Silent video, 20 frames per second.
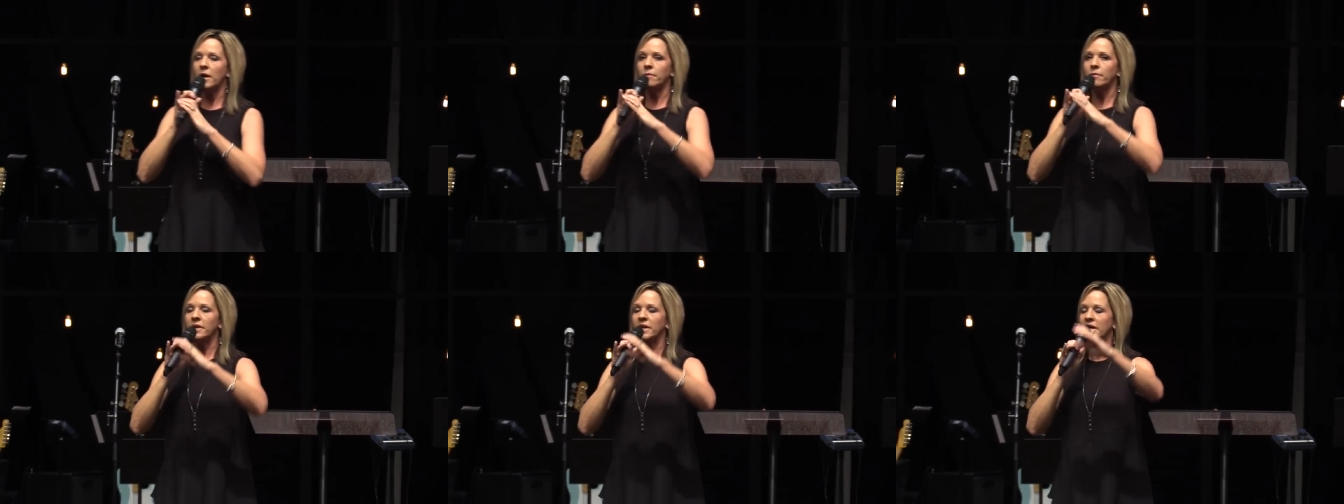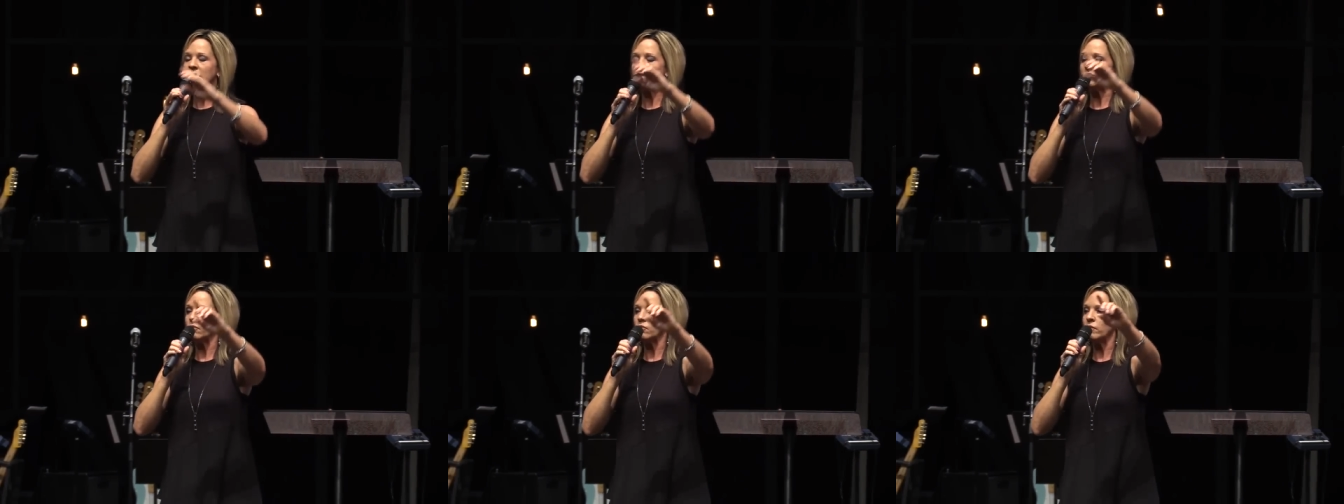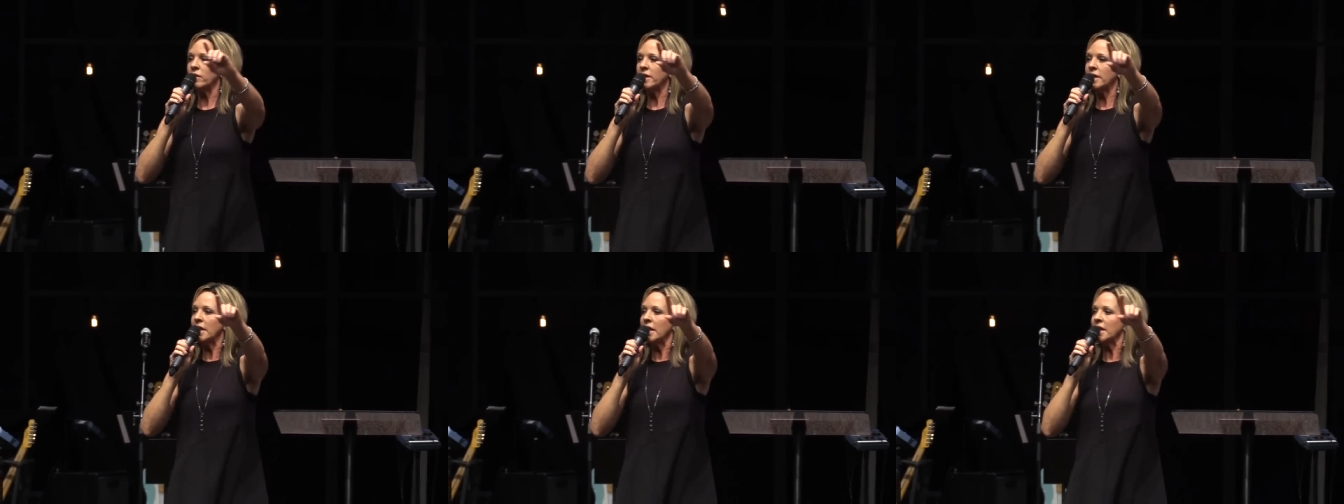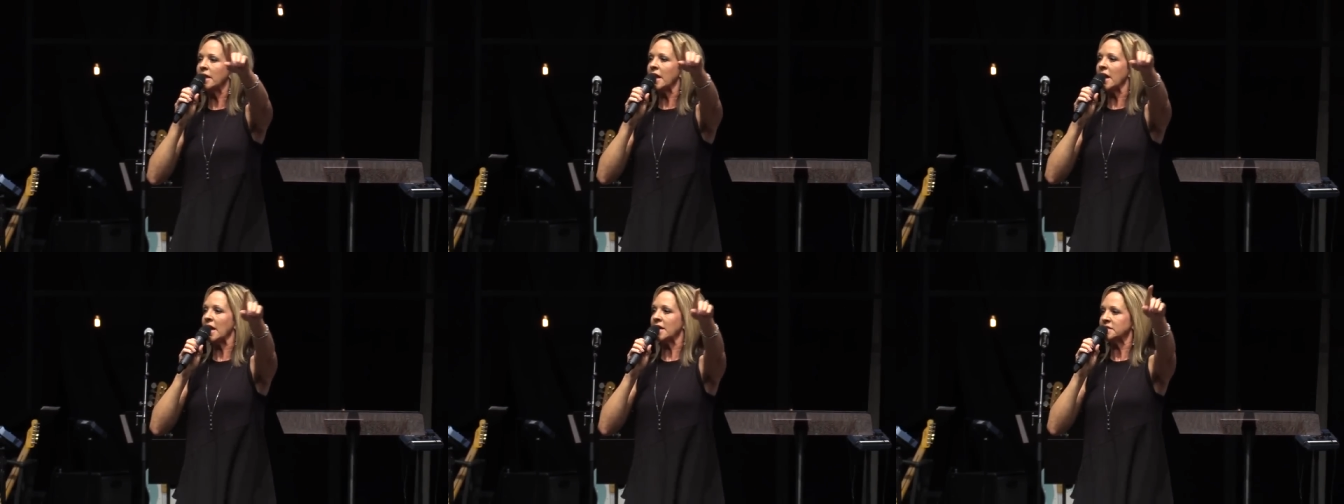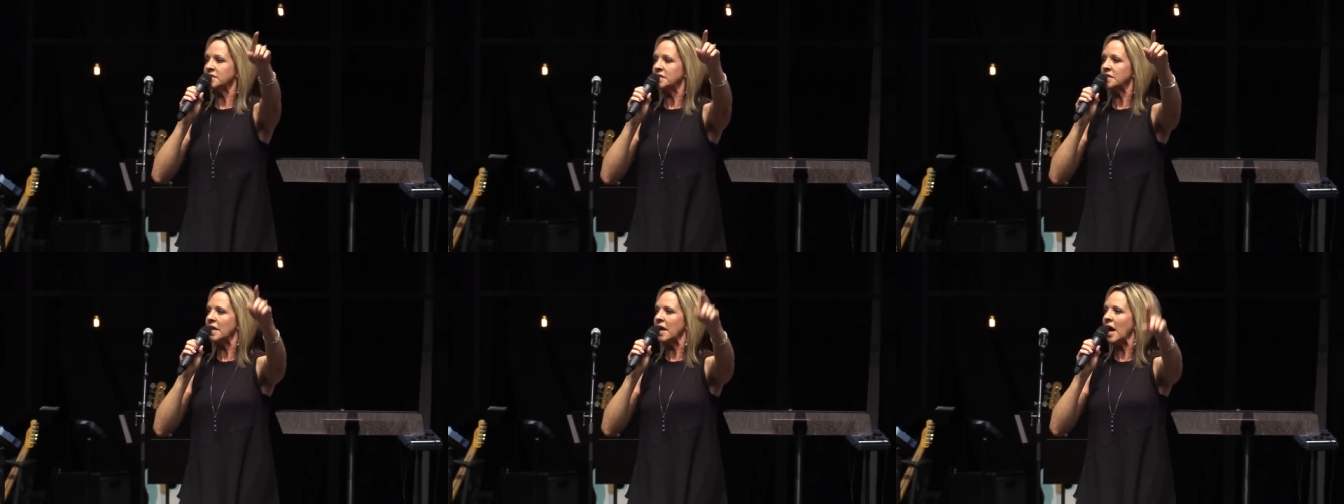because when he
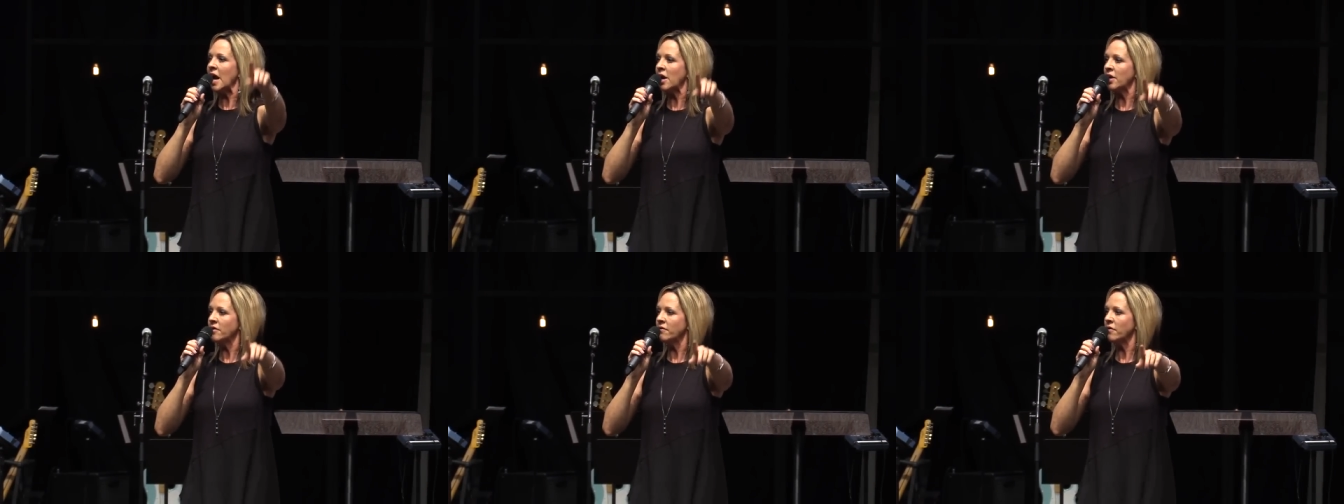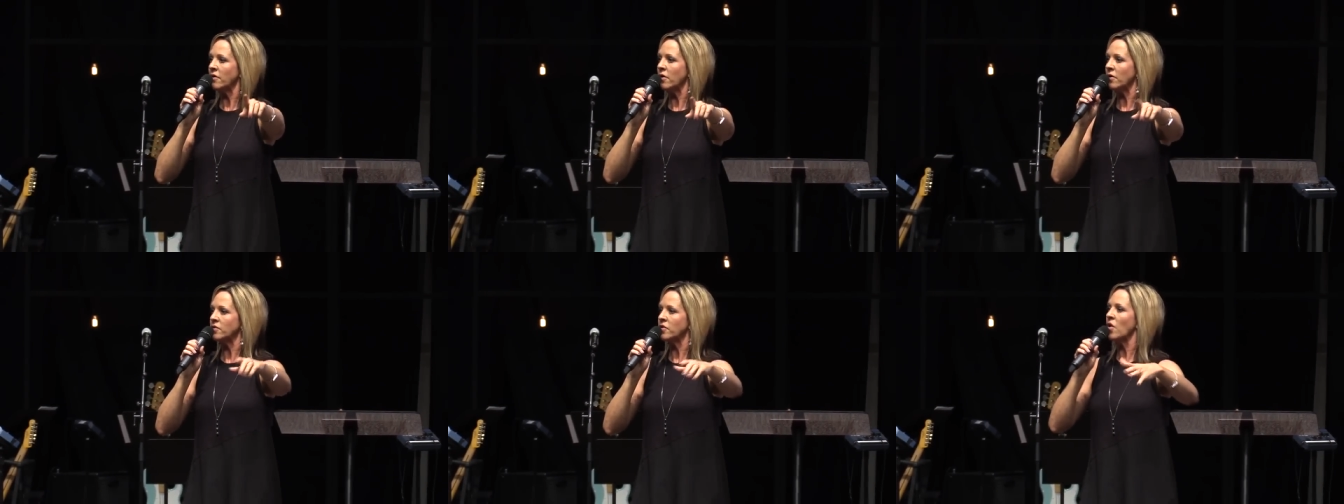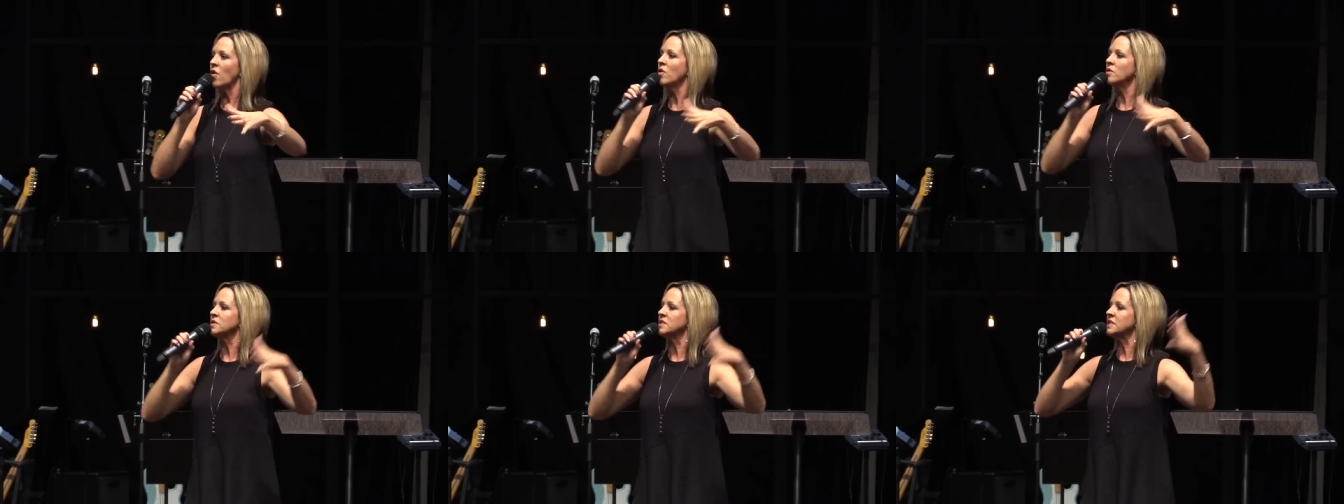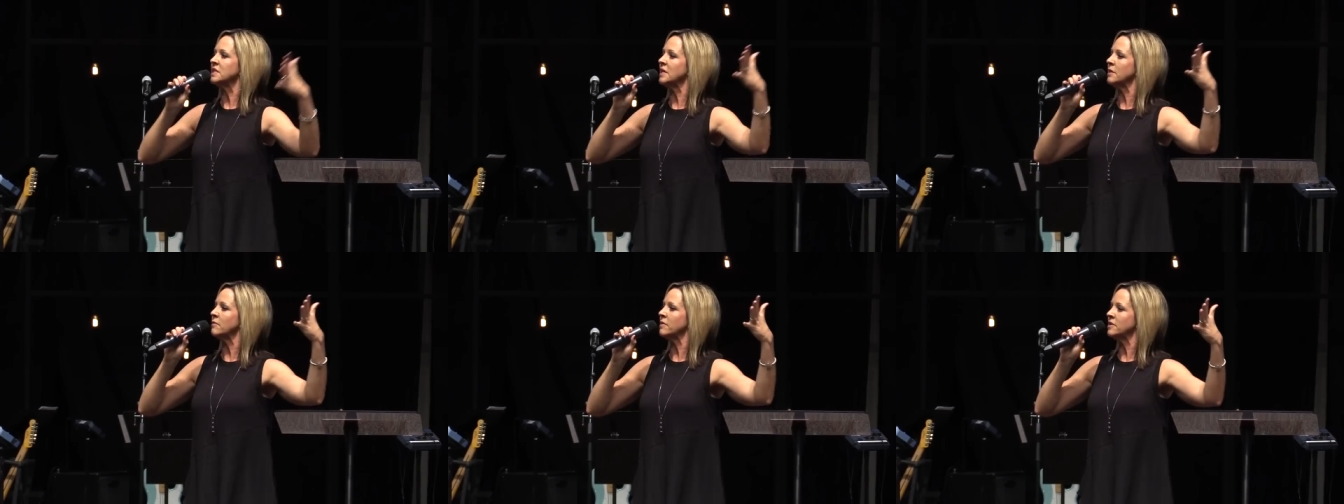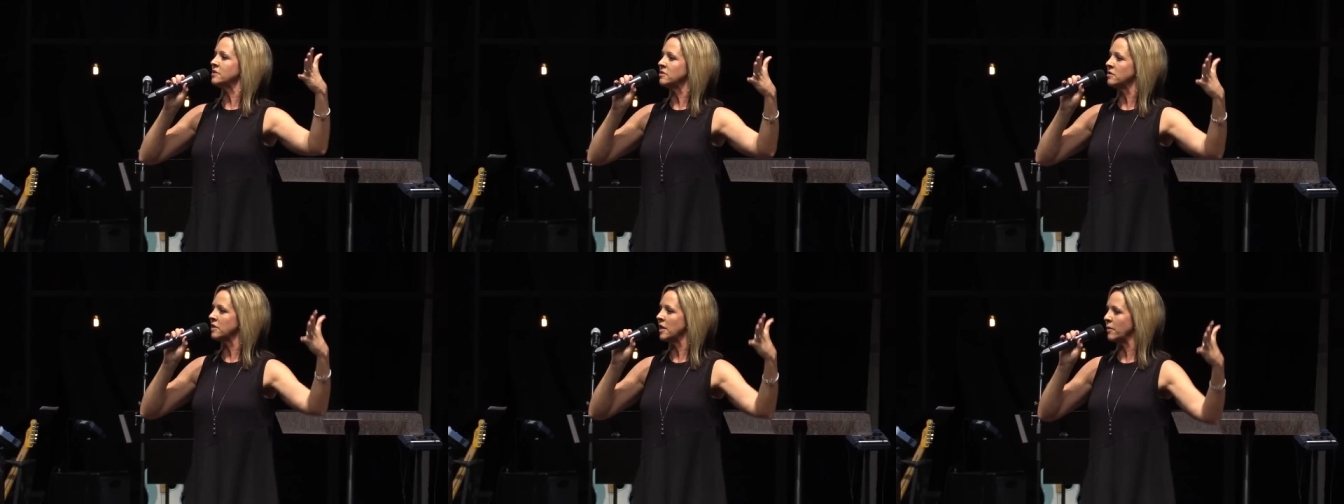cast it out of her, the whole city
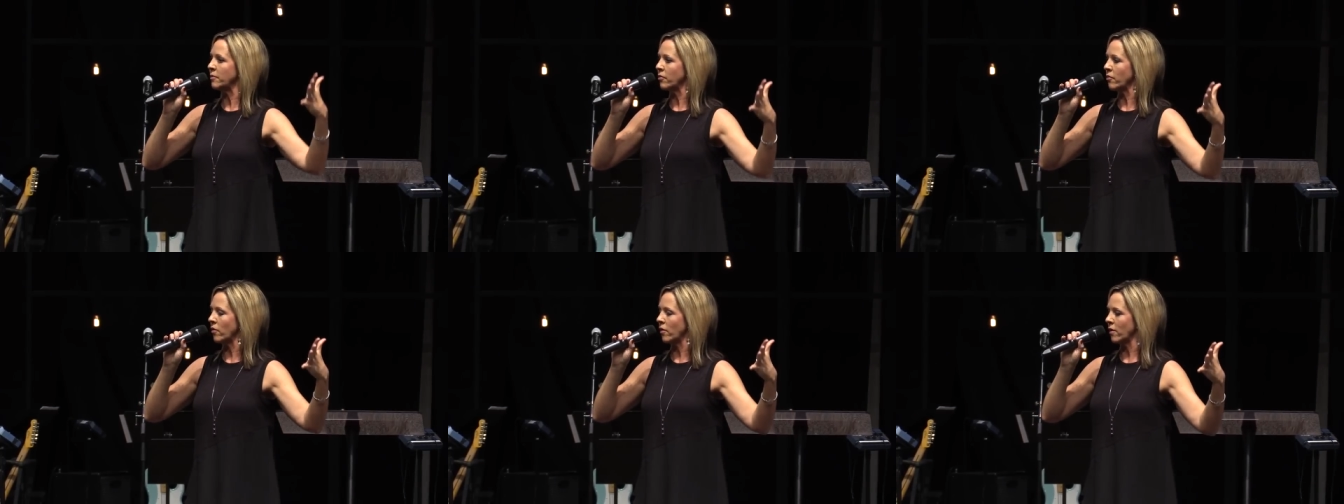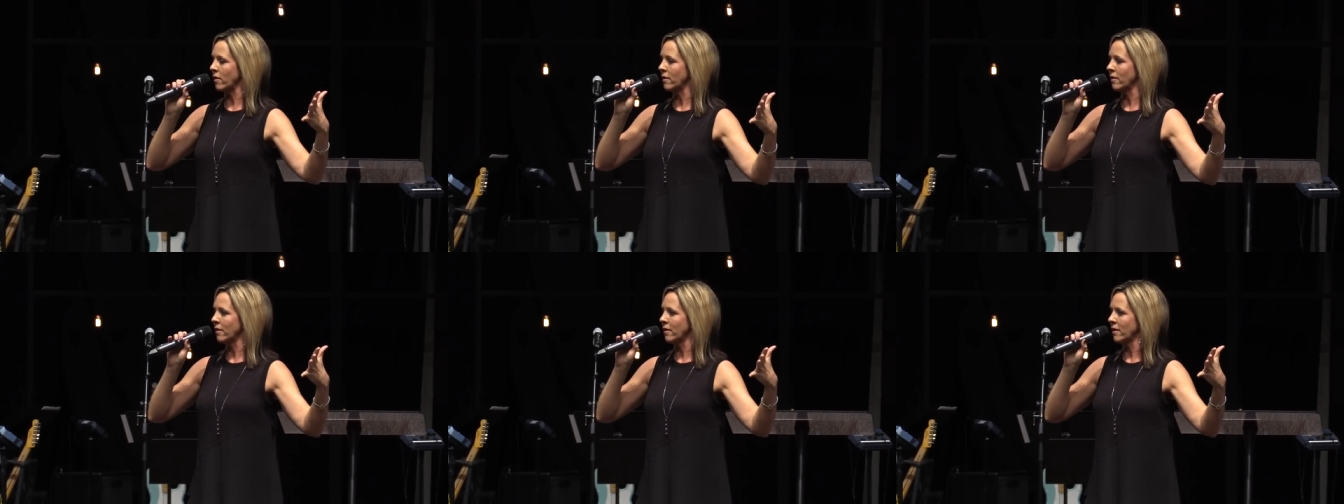went into an uproar.